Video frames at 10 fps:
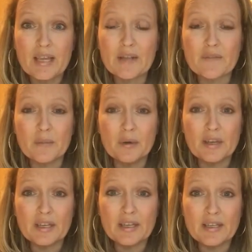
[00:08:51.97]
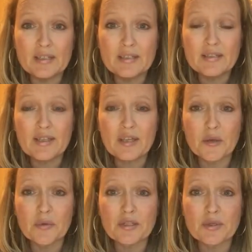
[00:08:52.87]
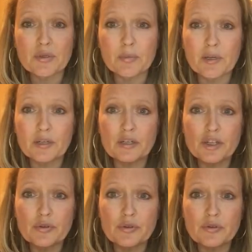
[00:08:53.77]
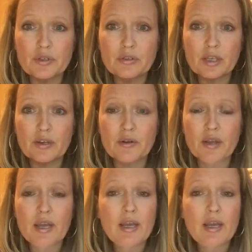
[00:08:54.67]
If they bought a kit, they go into the product user newsletter.